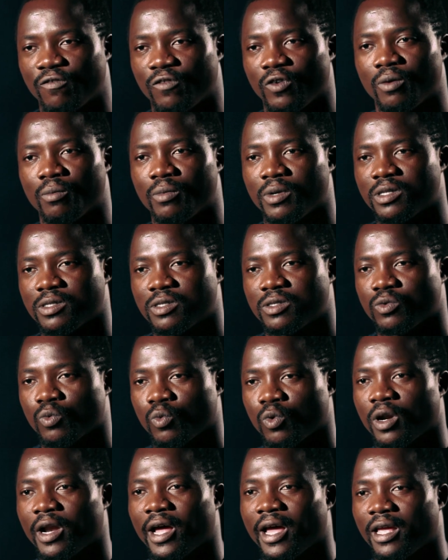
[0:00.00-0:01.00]
Film is
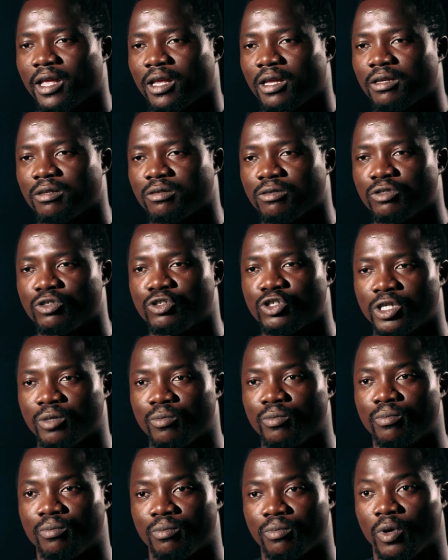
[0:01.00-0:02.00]
what I
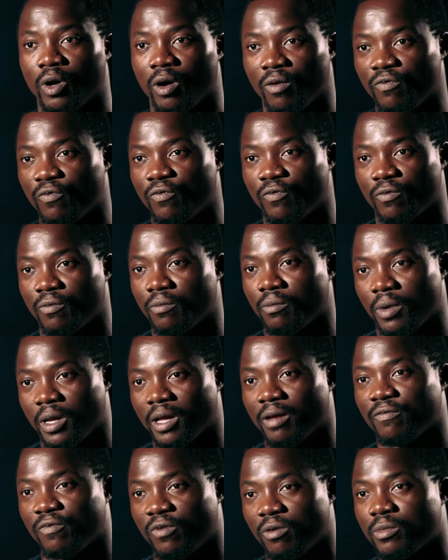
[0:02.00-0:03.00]
dream of,
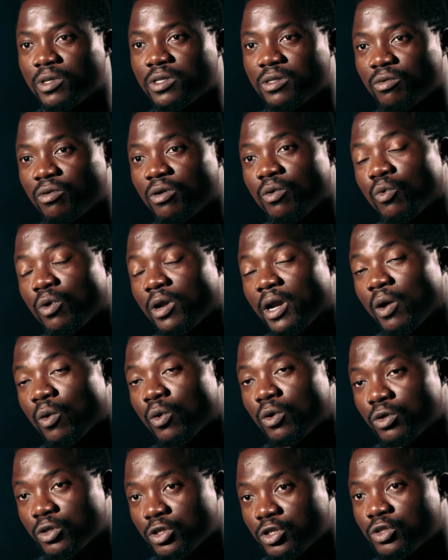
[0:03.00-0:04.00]
and film is really what I
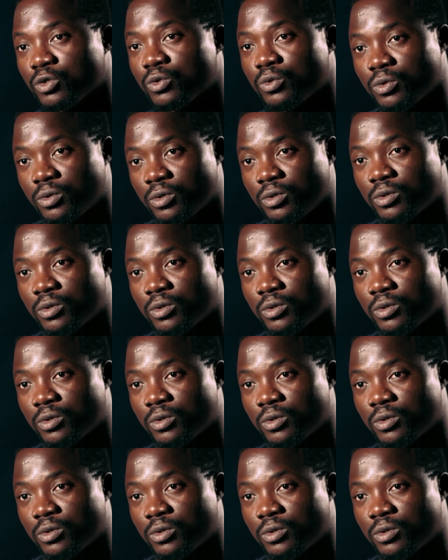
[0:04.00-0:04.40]
want to do.